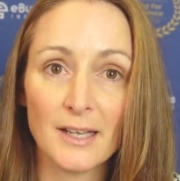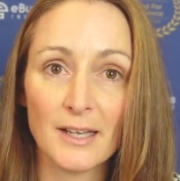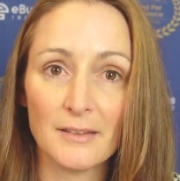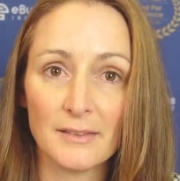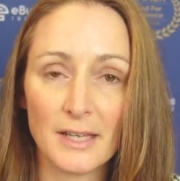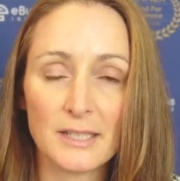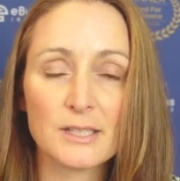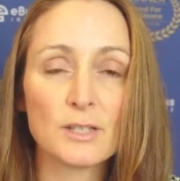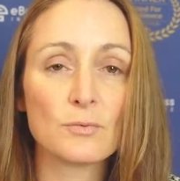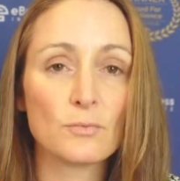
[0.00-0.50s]

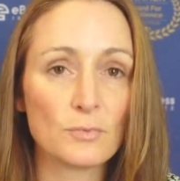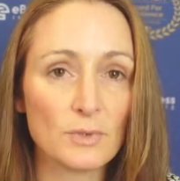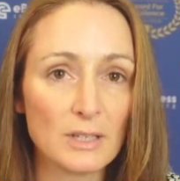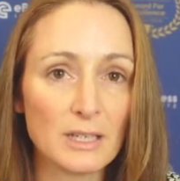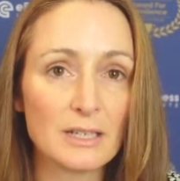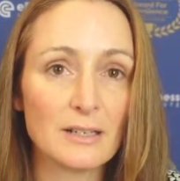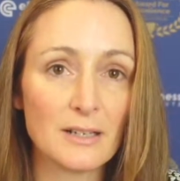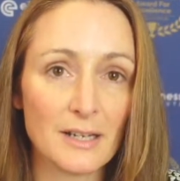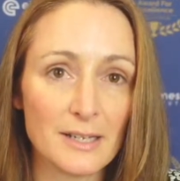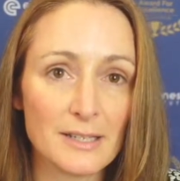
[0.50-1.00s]
that's a
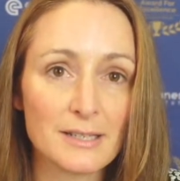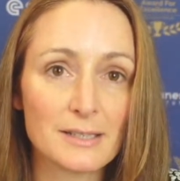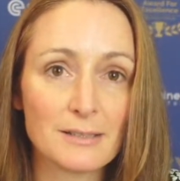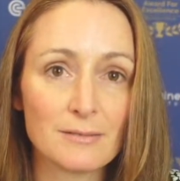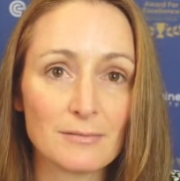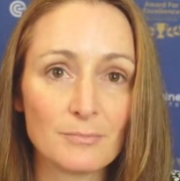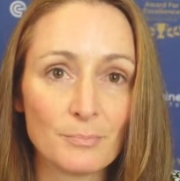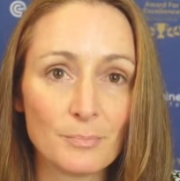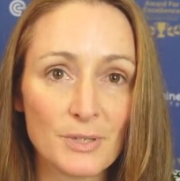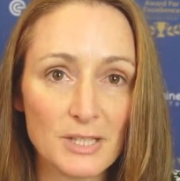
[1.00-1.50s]
really
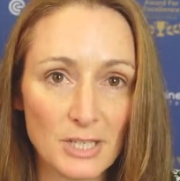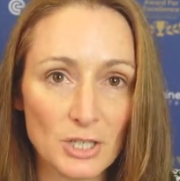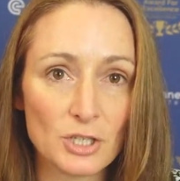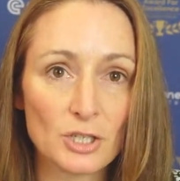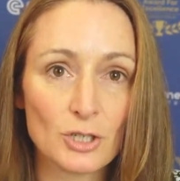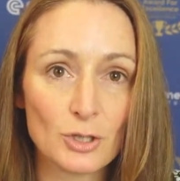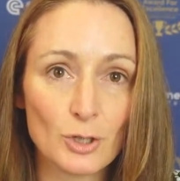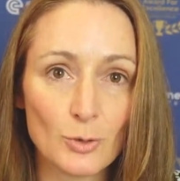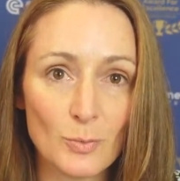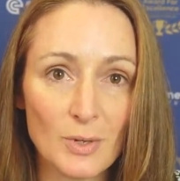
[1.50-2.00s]
nice
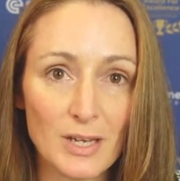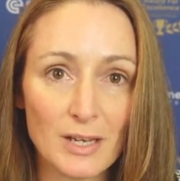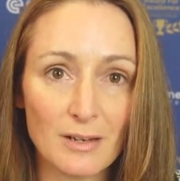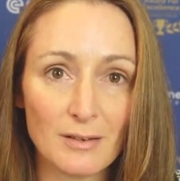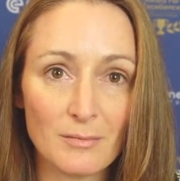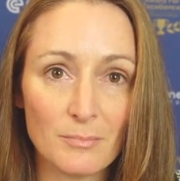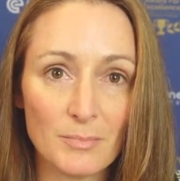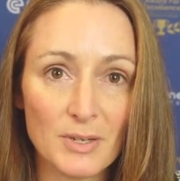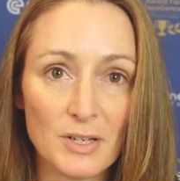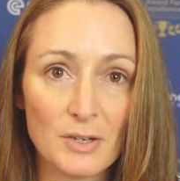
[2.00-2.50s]
position to be
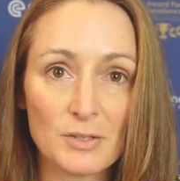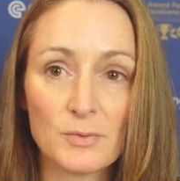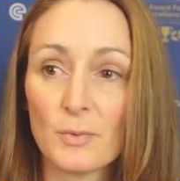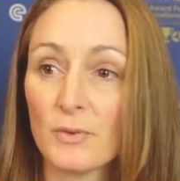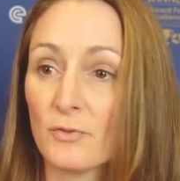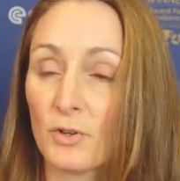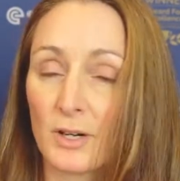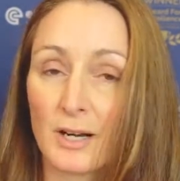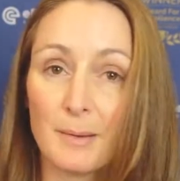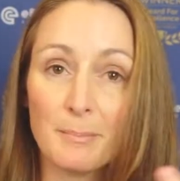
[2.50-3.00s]
in, because
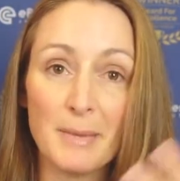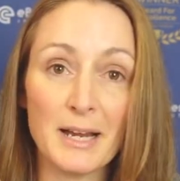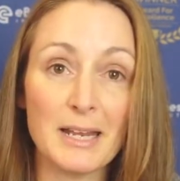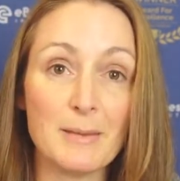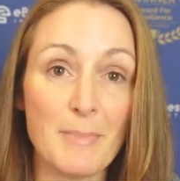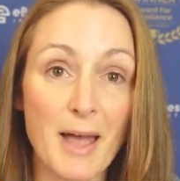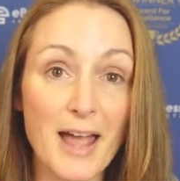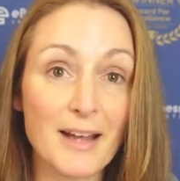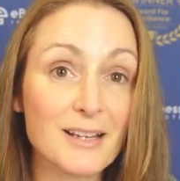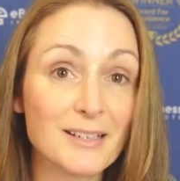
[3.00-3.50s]
we've got our money
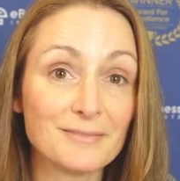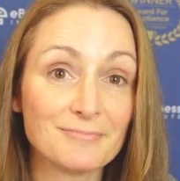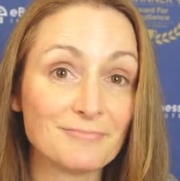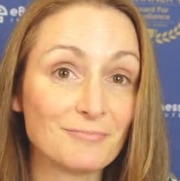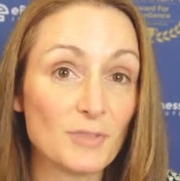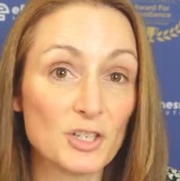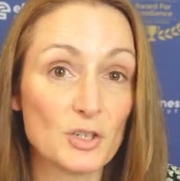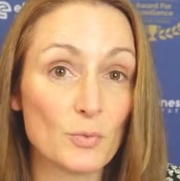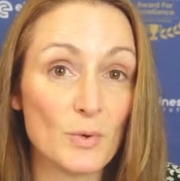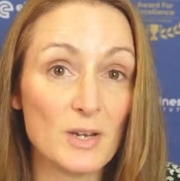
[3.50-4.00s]
back,
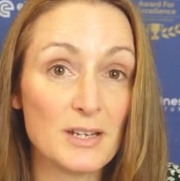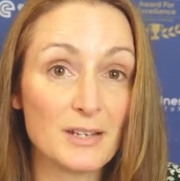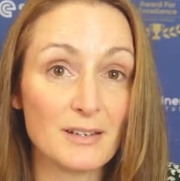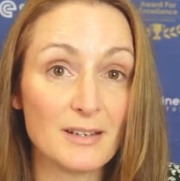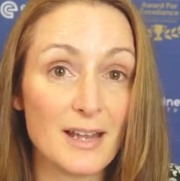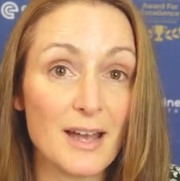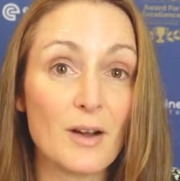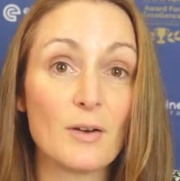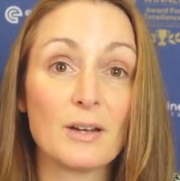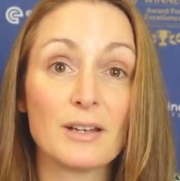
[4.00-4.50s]
which we can
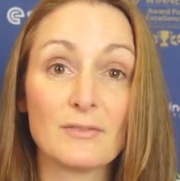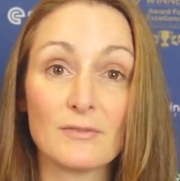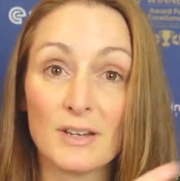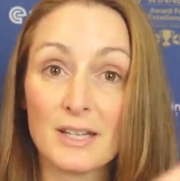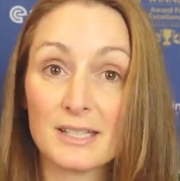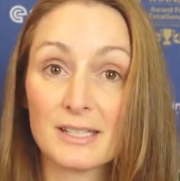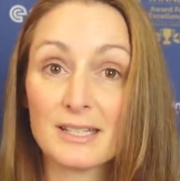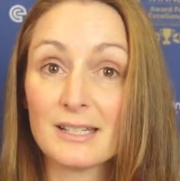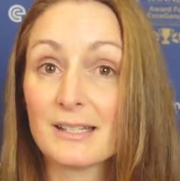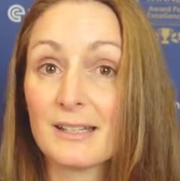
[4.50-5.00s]
now
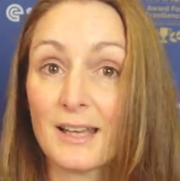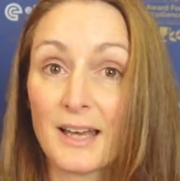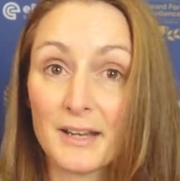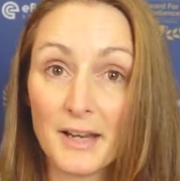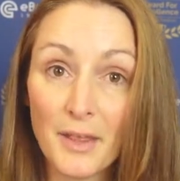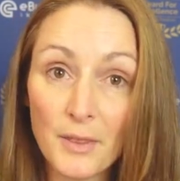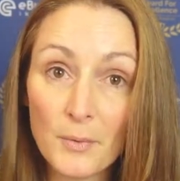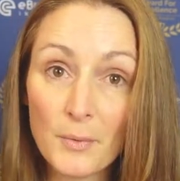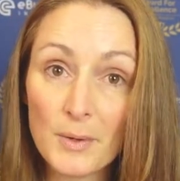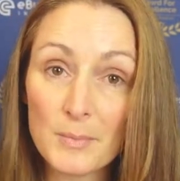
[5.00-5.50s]
invest in
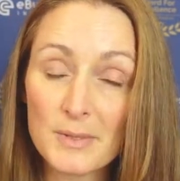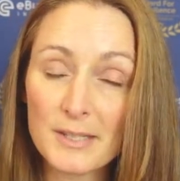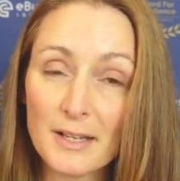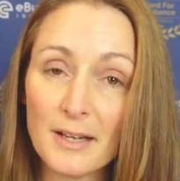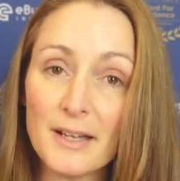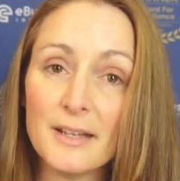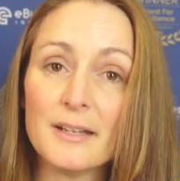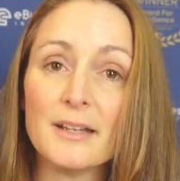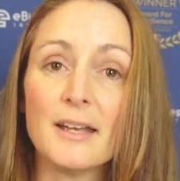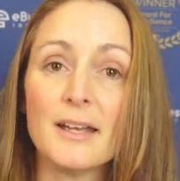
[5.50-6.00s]
another
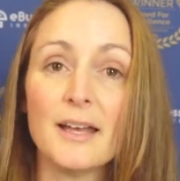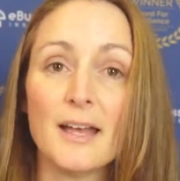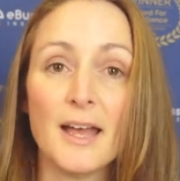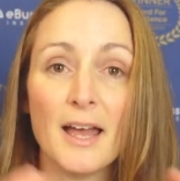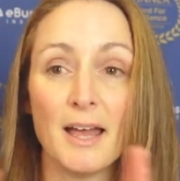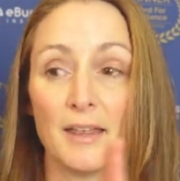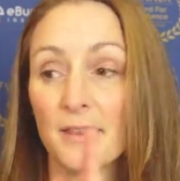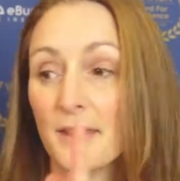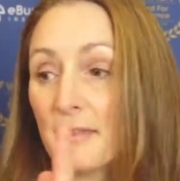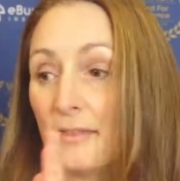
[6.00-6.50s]
website,
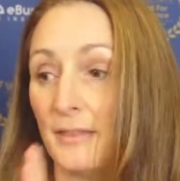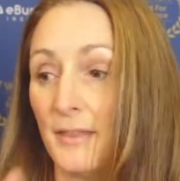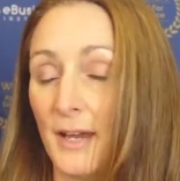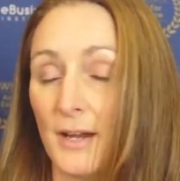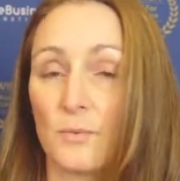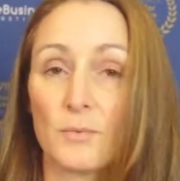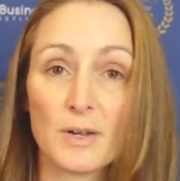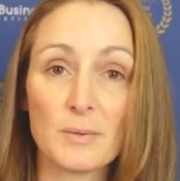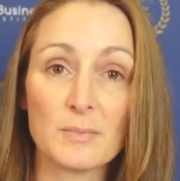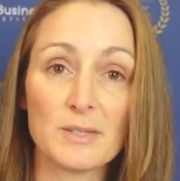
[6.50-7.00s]
and then
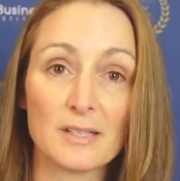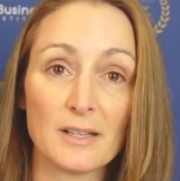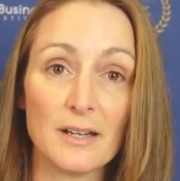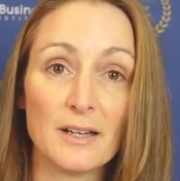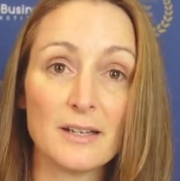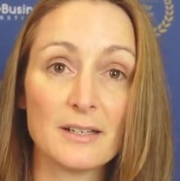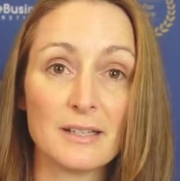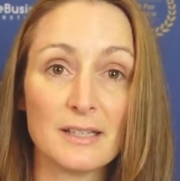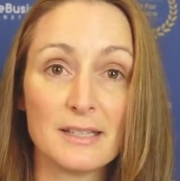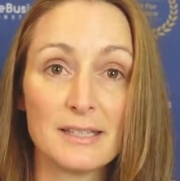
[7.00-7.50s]
that
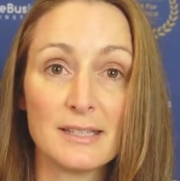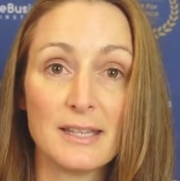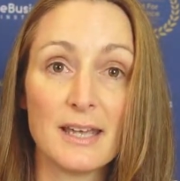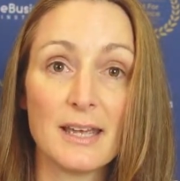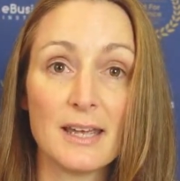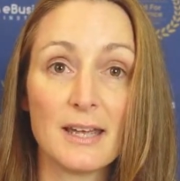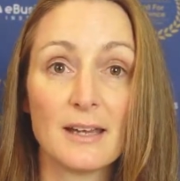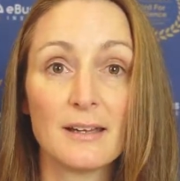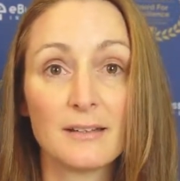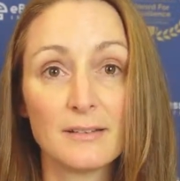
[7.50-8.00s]
website is
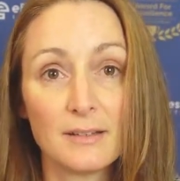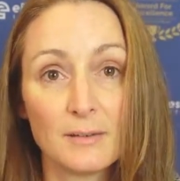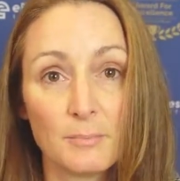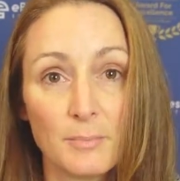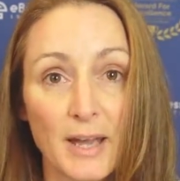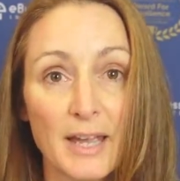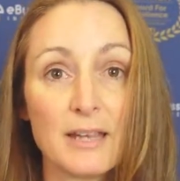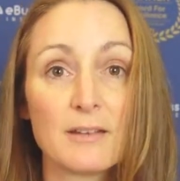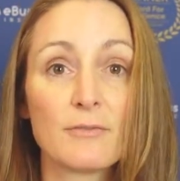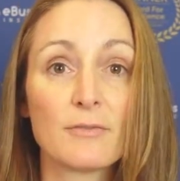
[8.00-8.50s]
there
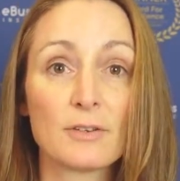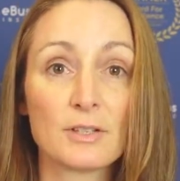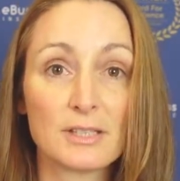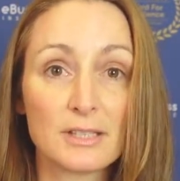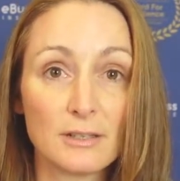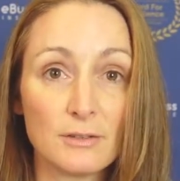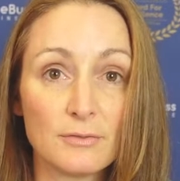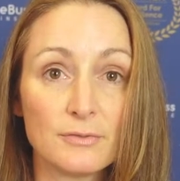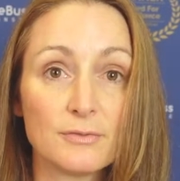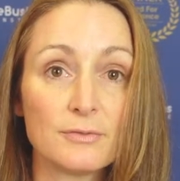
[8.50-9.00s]
paying for
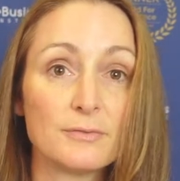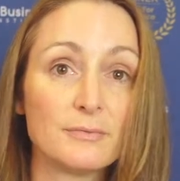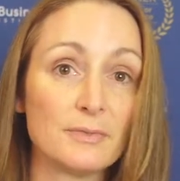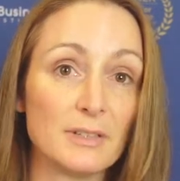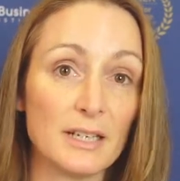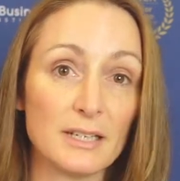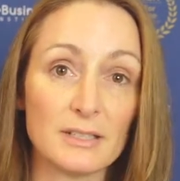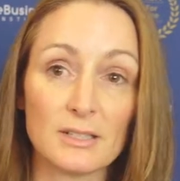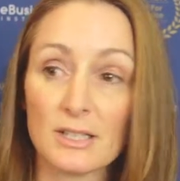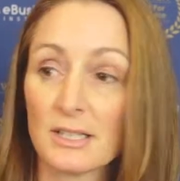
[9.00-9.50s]
itself.
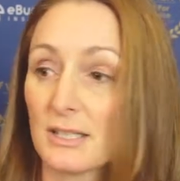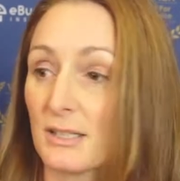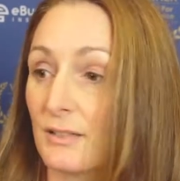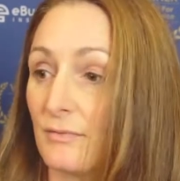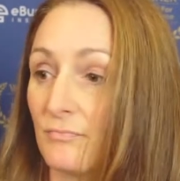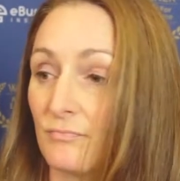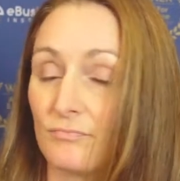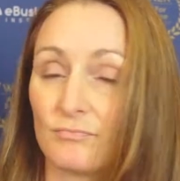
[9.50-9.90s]
And just